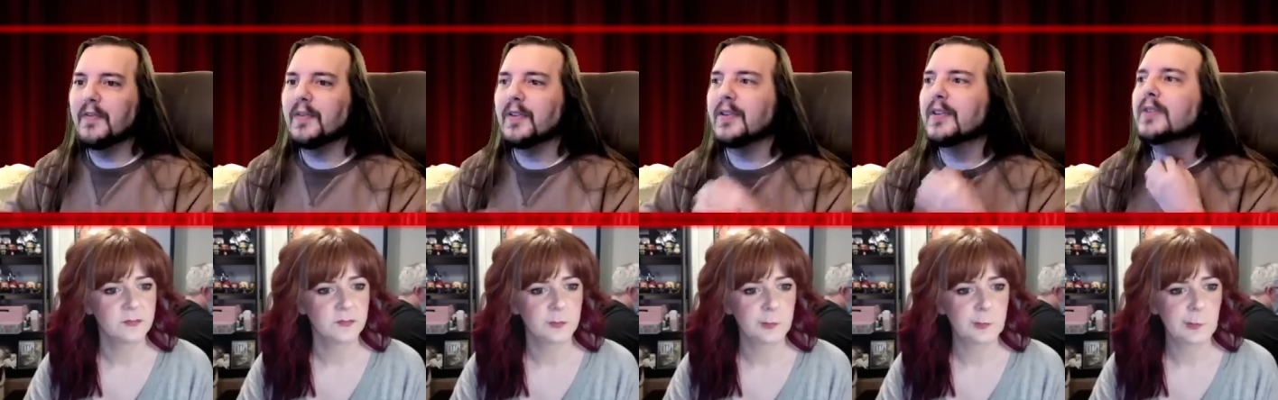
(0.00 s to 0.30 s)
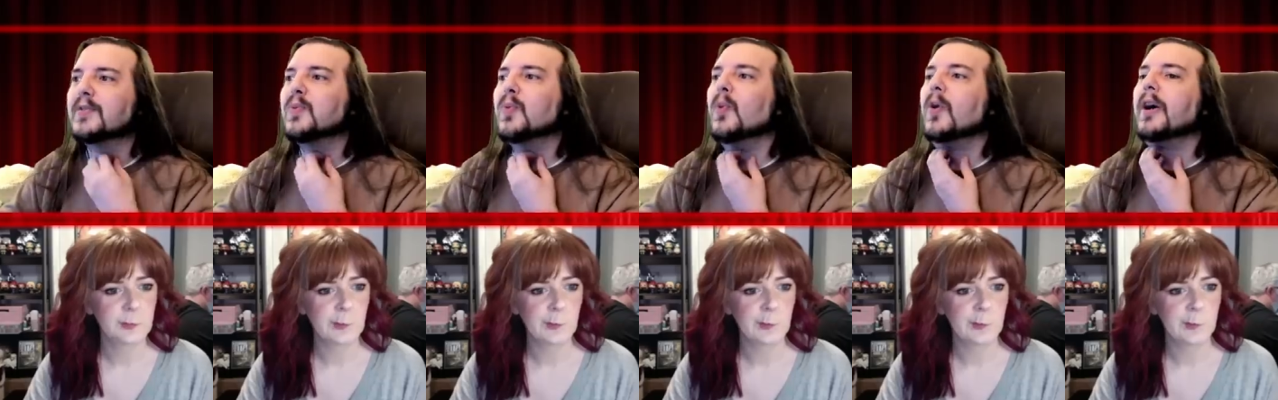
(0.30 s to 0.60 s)
Speaker 1: for
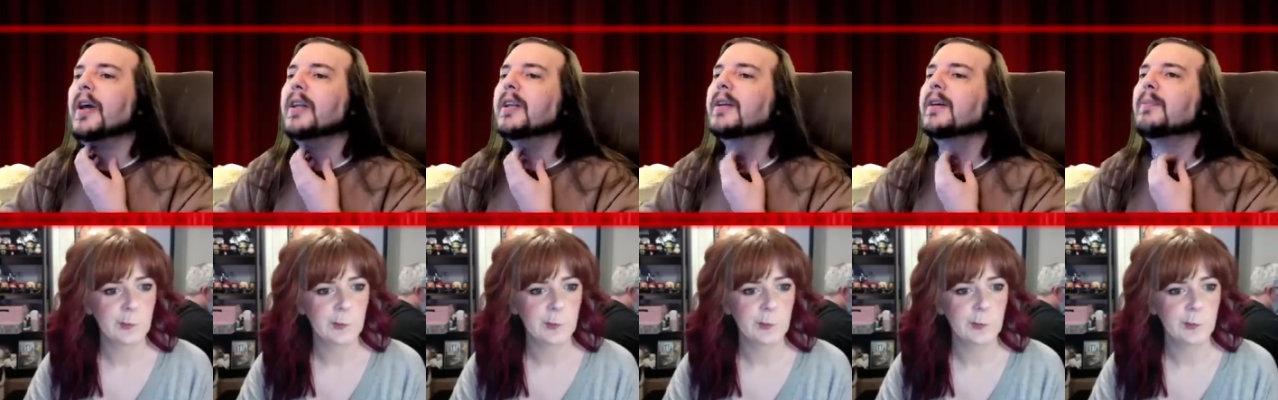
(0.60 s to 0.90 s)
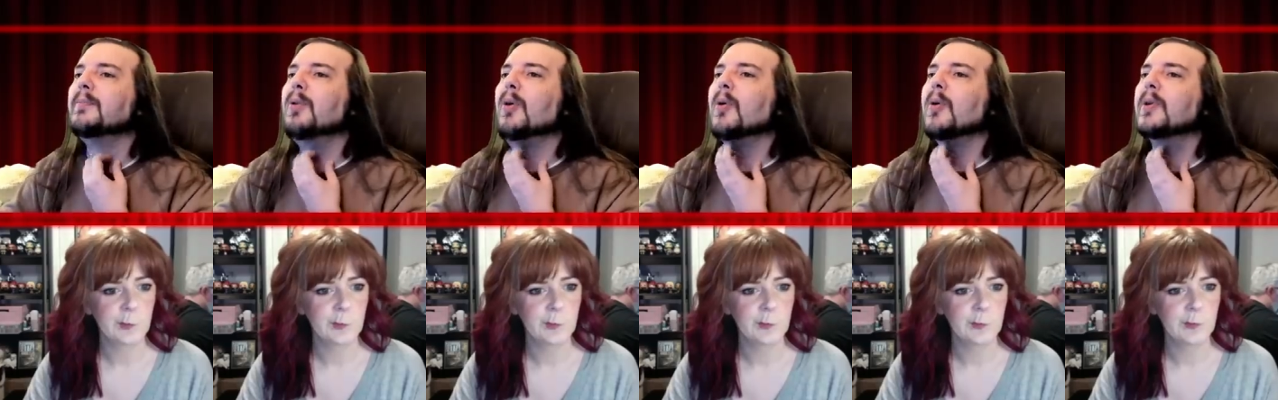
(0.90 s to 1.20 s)
this
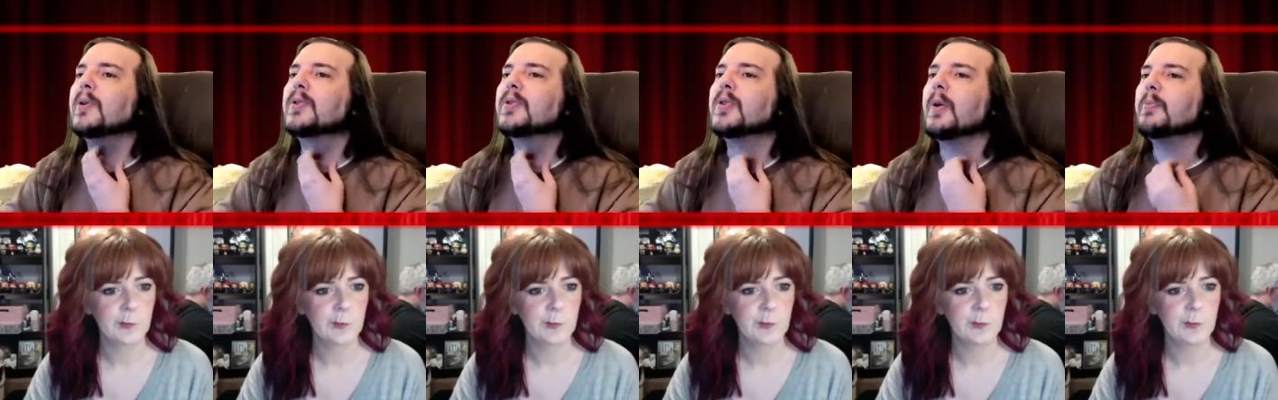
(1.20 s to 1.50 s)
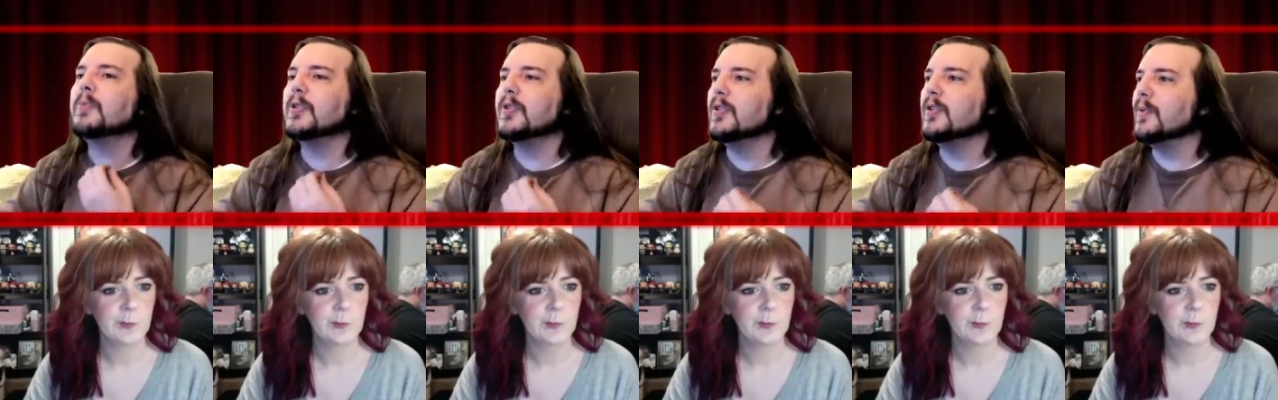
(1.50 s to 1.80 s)
one poor
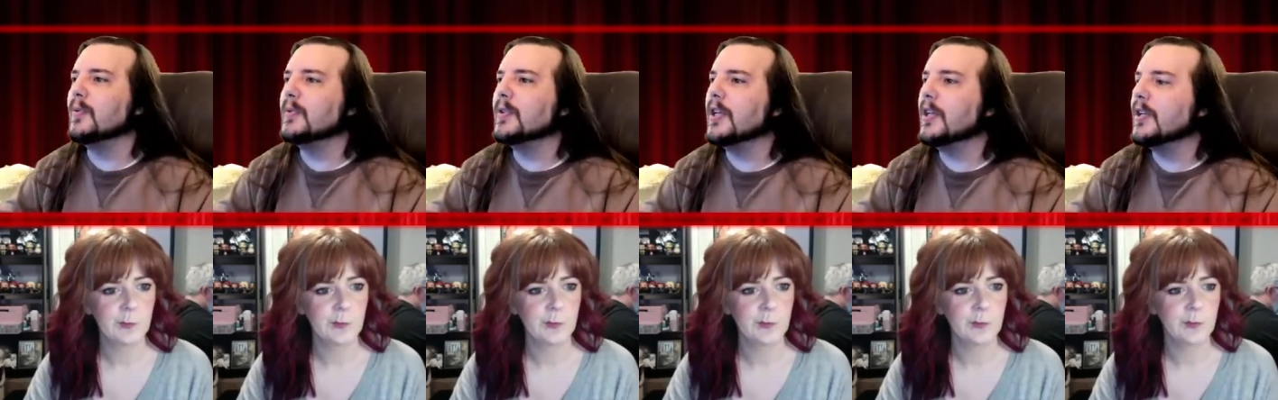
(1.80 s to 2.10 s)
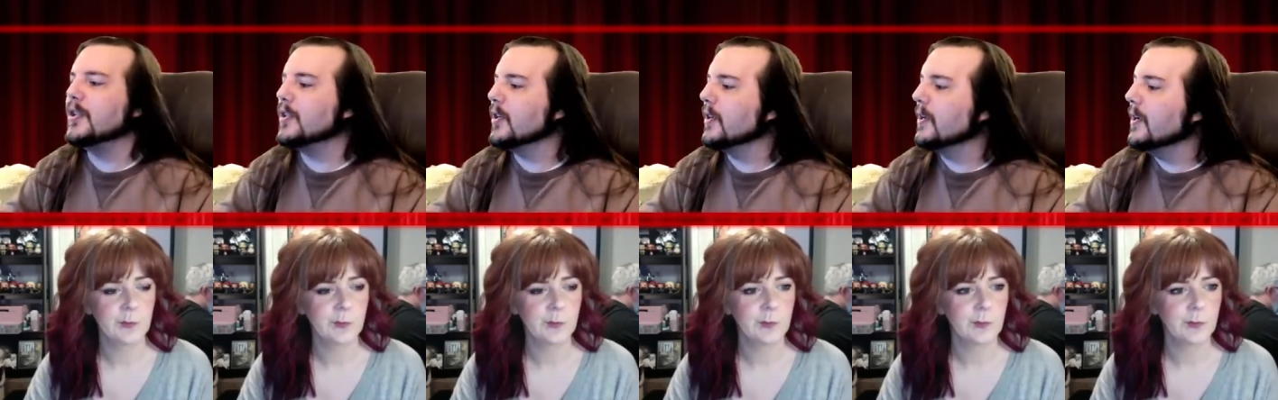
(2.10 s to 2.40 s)
substitute
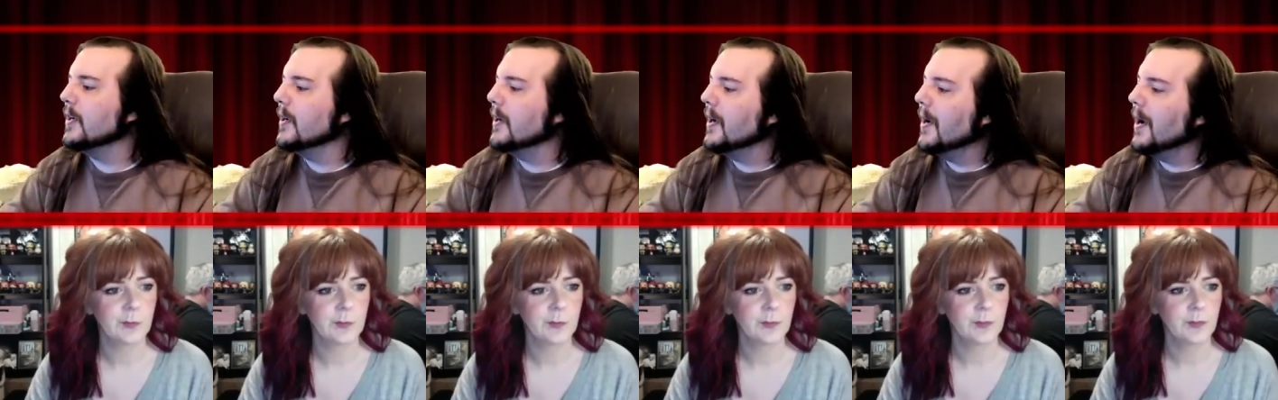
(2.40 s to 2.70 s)
teacher.